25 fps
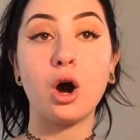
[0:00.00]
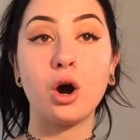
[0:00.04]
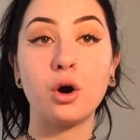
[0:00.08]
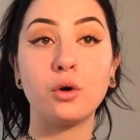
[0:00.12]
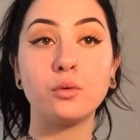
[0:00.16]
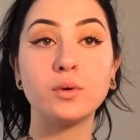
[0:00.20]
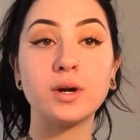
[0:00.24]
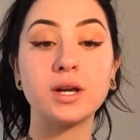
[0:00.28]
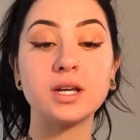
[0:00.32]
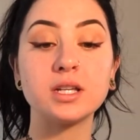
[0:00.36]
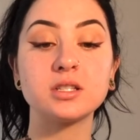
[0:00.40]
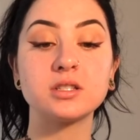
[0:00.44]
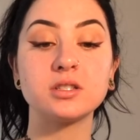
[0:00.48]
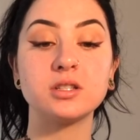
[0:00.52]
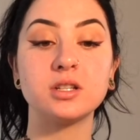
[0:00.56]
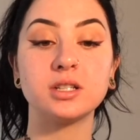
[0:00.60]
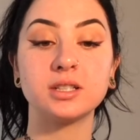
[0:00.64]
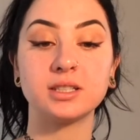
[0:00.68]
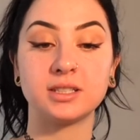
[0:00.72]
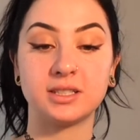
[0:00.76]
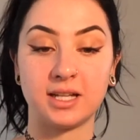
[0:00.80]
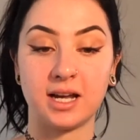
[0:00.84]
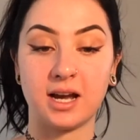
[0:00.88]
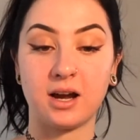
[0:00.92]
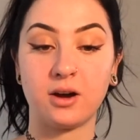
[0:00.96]
always
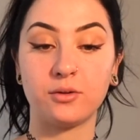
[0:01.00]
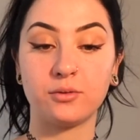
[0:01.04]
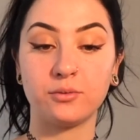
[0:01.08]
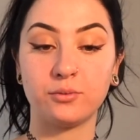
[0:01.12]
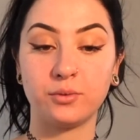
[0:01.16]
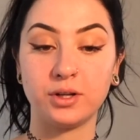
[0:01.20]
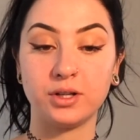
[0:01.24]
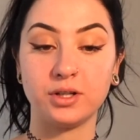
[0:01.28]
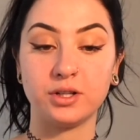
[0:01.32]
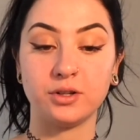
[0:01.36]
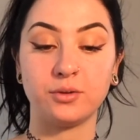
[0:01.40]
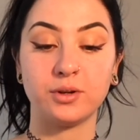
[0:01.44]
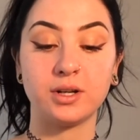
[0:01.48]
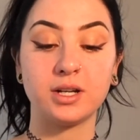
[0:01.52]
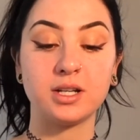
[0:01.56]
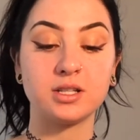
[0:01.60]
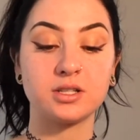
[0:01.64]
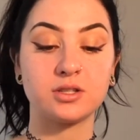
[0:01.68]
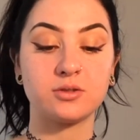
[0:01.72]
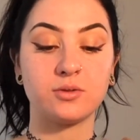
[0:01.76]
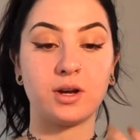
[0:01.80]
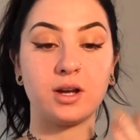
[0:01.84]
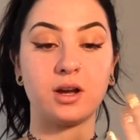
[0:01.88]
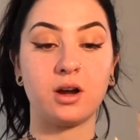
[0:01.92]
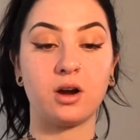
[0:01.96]
look down when doing it,
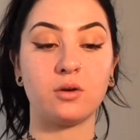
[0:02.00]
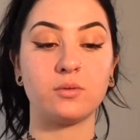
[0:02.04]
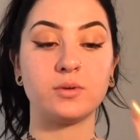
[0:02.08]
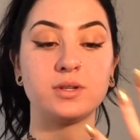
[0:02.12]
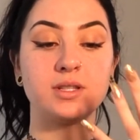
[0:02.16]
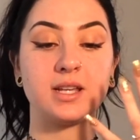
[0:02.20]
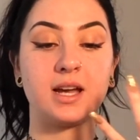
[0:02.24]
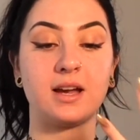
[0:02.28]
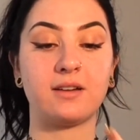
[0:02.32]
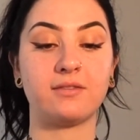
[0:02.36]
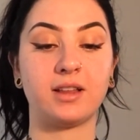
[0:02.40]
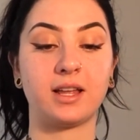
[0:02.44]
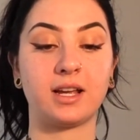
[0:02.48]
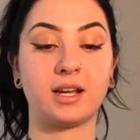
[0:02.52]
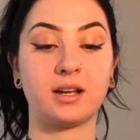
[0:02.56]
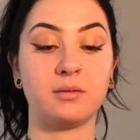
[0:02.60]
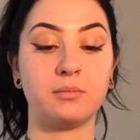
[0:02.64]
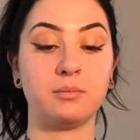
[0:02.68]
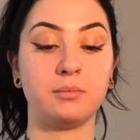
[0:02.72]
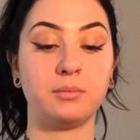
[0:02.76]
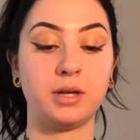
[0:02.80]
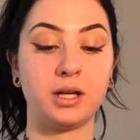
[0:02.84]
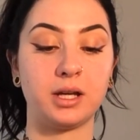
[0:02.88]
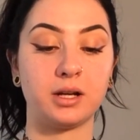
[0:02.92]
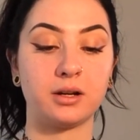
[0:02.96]
so I always have like a
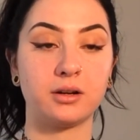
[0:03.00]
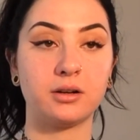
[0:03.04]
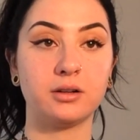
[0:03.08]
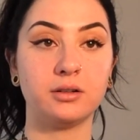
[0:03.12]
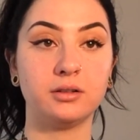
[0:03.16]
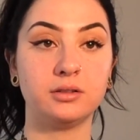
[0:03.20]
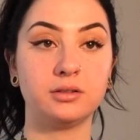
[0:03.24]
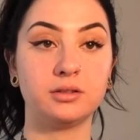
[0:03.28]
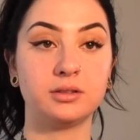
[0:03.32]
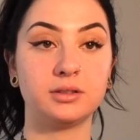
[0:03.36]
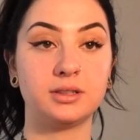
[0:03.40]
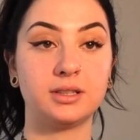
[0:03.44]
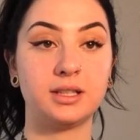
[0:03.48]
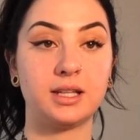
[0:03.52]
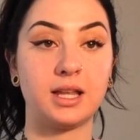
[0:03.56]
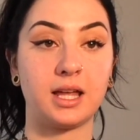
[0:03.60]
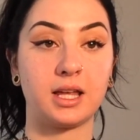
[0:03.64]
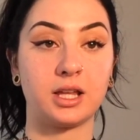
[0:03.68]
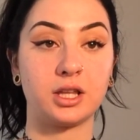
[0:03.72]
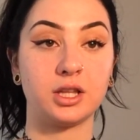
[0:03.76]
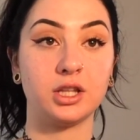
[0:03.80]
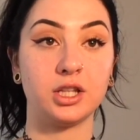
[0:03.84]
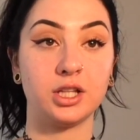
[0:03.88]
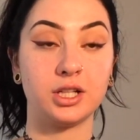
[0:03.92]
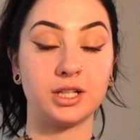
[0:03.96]
mirror,
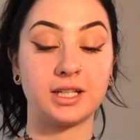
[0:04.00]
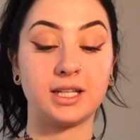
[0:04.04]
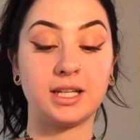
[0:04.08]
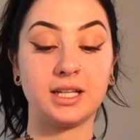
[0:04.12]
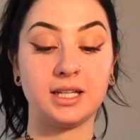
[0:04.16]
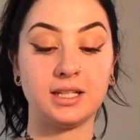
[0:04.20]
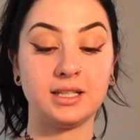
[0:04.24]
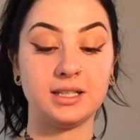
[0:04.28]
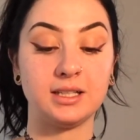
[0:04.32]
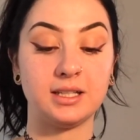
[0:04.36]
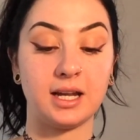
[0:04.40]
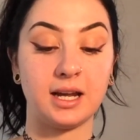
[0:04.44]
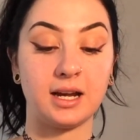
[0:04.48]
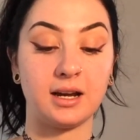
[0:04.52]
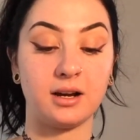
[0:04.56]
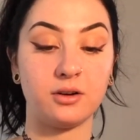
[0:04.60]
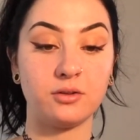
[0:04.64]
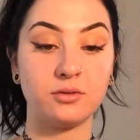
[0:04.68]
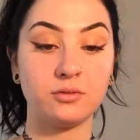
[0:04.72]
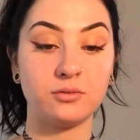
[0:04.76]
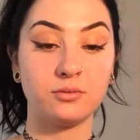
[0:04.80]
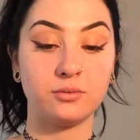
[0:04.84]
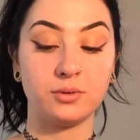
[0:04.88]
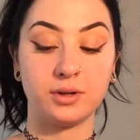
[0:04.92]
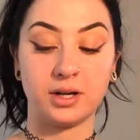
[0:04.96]
like looking
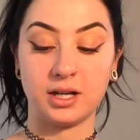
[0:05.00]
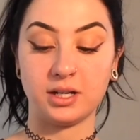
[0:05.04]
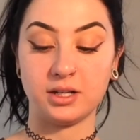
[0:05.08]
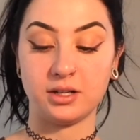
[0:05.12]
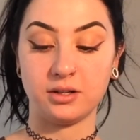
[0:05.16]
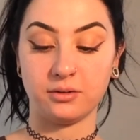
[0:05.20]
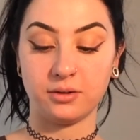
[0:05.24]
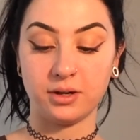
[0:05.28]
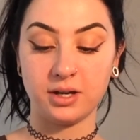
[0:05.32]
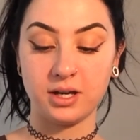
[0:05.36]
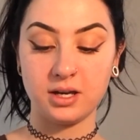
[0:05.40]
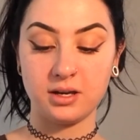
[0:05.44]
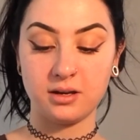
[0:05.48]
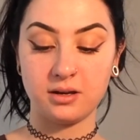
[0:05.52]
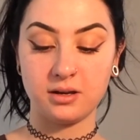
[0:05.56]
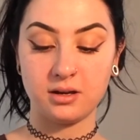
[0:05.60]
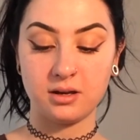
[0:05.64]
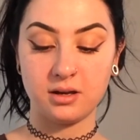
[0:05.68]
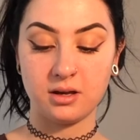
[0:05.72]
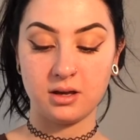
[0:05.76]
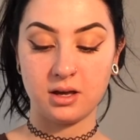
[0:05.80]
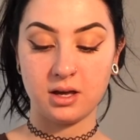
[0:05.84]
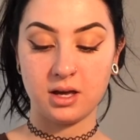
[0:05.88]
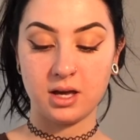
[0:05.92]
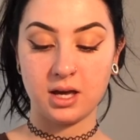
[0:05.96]
down when I do it.
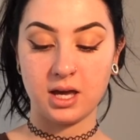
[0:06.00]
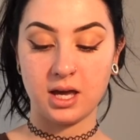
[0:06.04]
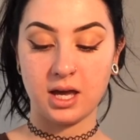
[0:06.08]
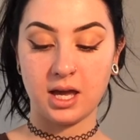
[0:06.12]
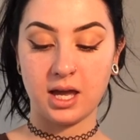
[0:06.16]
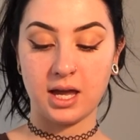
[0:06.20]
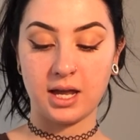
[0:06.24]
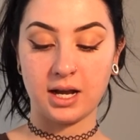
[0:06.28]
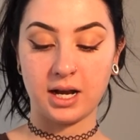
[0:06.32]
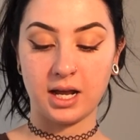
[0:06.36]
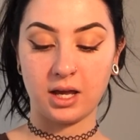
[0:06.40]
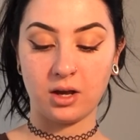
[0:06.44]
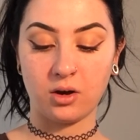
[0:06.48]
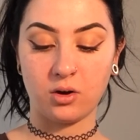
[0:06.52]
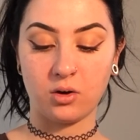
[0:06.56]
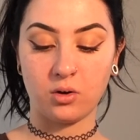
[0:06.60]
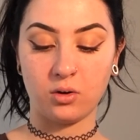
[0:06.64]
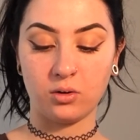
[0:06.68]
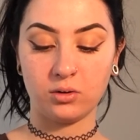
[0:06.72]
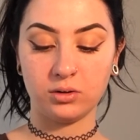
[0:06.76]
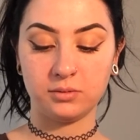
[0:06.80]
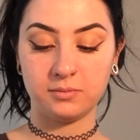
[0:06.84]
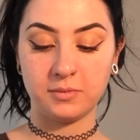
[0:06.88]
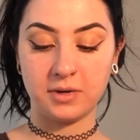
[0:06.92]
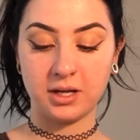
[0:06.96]
And I
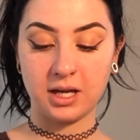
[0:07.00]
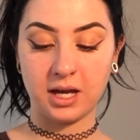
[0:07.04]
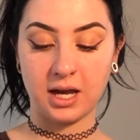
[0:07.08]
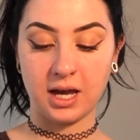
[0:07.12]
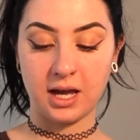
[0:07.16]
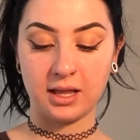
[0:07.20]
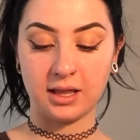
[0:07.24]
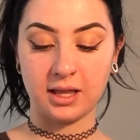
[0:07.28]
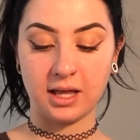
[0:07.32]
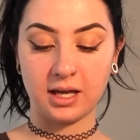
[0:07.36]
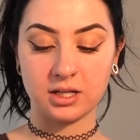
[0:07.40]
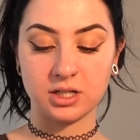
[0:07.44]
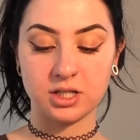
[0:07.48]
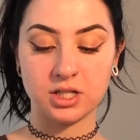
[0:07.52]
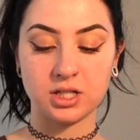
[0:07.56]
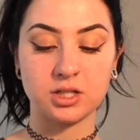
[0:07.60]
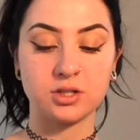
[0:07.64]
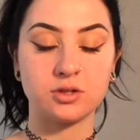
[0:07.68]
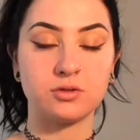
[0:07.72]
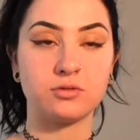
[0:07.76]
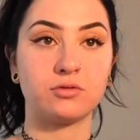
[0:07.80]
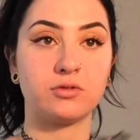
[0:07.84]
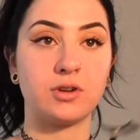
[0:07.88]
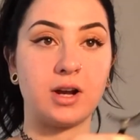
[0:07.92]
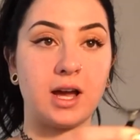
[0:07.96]
hold my
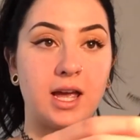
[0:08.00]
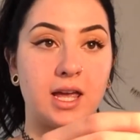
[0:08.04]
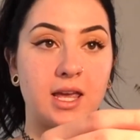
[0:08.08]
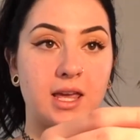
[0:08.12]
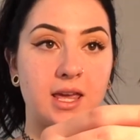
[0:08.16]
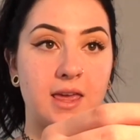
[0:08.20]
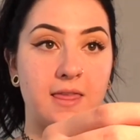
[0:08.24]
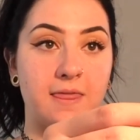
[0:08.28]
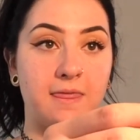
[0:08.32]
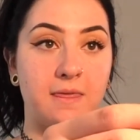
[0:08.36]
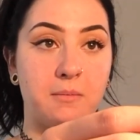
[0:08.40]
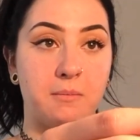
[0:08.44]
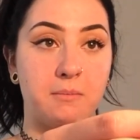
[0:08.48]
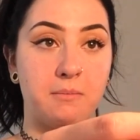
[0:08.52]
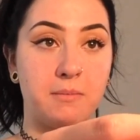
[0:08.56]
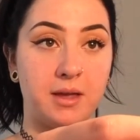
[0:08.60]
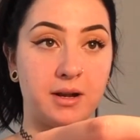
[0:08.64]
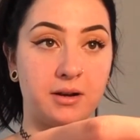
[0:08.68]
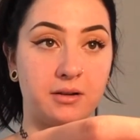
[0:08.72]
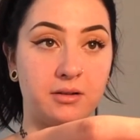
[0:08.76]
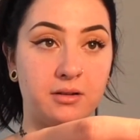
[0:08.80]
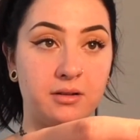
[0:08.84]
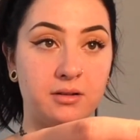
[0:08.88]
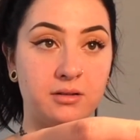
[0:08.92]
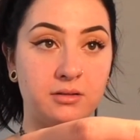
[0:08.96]
eyelashes right in the
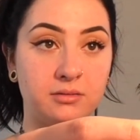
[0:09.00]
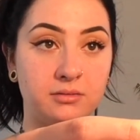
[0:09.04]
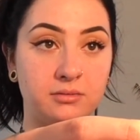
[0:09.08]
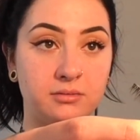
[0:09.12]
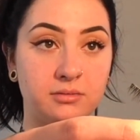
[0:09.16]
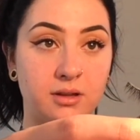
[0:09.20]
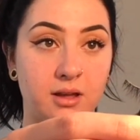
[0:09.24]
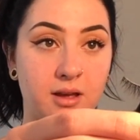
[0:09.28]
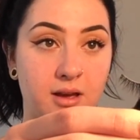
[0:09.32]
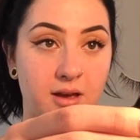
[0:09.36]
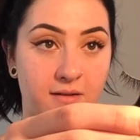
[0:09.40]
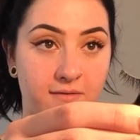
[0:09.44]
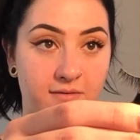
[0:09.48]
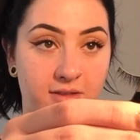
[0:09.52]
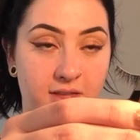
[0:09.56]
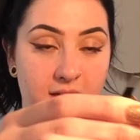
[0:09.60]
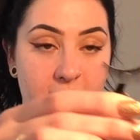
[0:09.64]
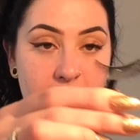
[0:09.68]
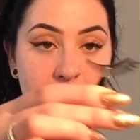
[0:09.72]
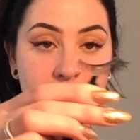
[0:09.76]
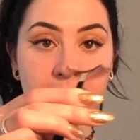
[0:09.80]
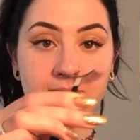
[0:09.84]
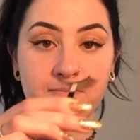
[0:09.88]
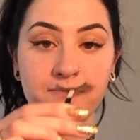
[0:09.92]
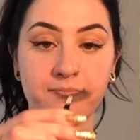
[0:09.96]
middle of
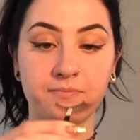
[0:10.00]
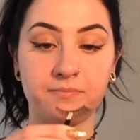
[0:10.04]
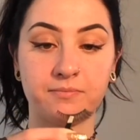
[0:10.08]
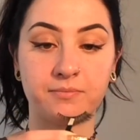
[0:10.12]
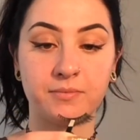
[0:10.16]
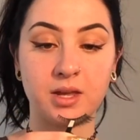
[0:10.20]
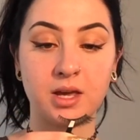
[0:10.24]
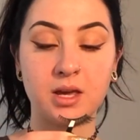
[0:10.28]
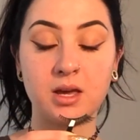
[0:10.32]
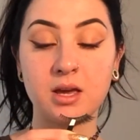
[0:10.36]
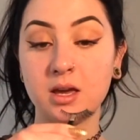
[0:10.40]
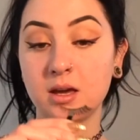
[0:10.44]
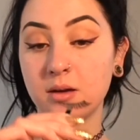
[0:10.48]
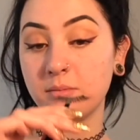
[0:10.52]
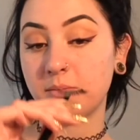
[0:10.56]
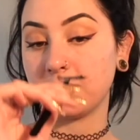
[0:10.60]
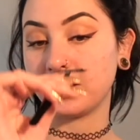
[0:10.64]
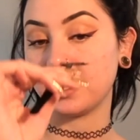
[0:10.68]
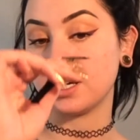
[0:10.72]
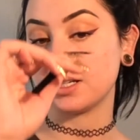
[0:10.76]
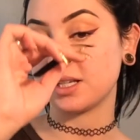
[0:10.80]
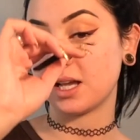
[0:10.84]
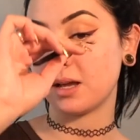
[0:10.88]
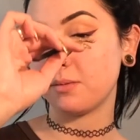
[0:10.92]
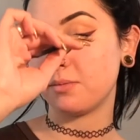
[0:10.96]
them
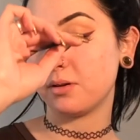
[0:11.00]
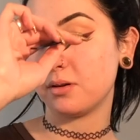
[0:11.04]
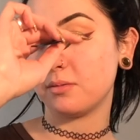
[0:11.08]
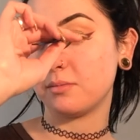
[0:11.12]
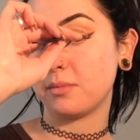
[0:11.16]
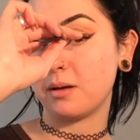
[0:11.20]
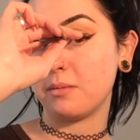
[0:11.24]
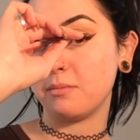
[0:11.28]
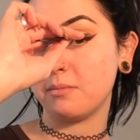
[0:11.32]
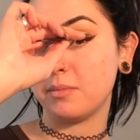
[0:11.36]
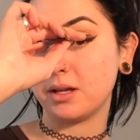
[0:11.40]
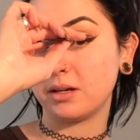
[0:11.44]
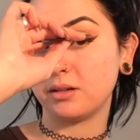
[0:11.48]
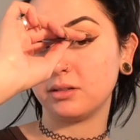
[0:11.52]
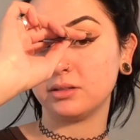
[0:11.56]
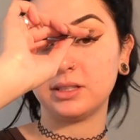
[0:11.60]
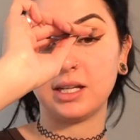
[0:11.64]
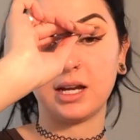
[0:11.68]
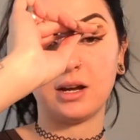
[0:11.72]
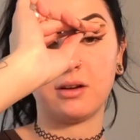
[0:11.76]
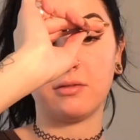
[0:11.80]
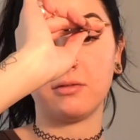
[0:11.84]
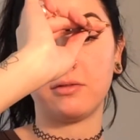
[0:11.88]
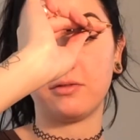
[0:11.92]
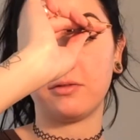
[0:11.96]
because I put my middle
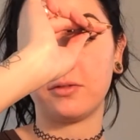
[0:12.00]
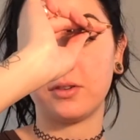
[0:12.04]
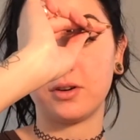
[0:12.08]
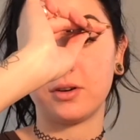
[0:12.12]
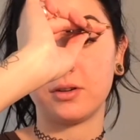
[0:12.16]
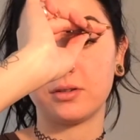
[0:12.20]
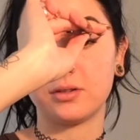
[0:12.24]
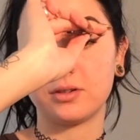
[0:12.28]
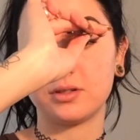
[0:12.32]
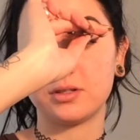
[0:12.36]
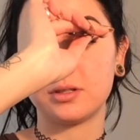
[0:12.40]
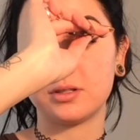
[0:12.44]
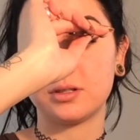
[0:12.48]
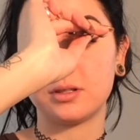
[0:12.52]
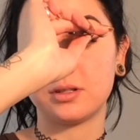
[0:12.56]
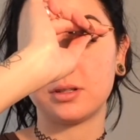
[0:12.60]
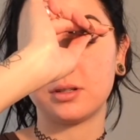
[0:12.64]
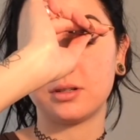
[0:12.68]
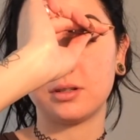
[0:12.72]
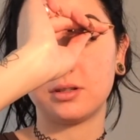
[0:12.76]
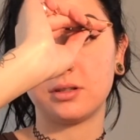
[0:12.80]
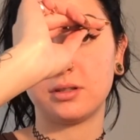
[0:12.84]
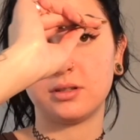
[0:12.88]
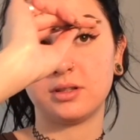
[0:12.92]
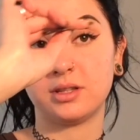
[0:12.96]
down first.
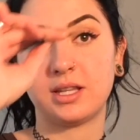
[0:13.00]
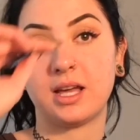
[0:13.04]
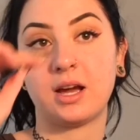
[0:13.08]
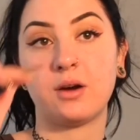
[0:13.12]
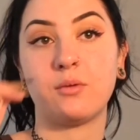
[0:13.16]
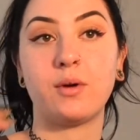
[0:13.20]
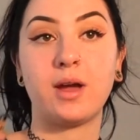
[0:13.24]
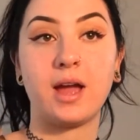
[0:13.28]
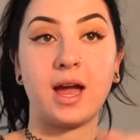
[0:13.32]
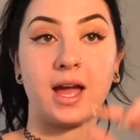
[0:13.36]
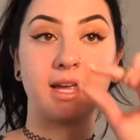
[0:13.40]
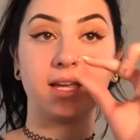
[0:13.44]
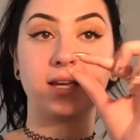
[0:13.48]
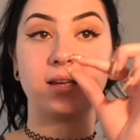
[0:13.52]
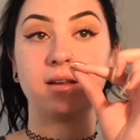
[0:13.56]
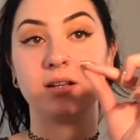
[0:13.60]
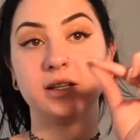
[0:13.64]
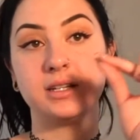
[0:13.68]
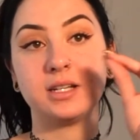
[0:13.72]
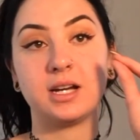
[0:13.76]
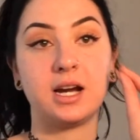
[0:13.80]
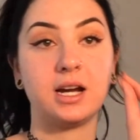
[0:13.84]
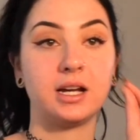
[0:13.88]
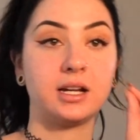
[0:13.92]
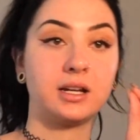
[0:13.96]
That way I can
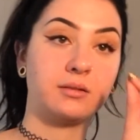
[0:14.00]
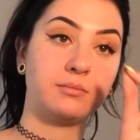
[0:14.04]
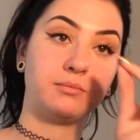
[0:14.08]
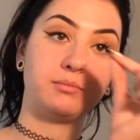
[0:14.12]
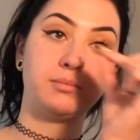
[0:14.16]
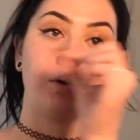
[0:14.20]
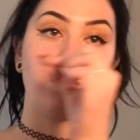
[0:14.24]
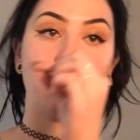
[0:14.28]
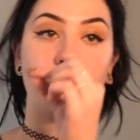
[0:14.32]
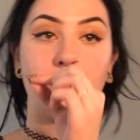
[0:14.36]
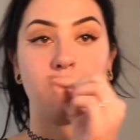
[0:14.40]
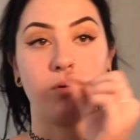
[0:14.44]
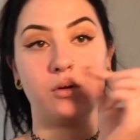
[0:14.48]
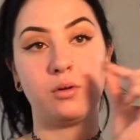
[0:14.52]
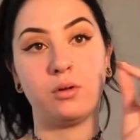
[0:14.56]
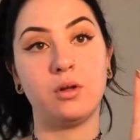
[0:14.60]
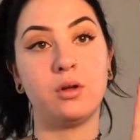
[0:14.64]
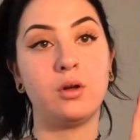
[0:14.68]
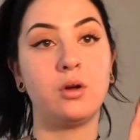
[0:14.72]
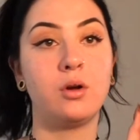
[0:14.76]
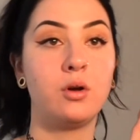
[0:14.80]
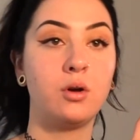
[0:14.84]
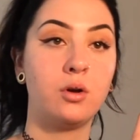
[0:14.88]
tug and pull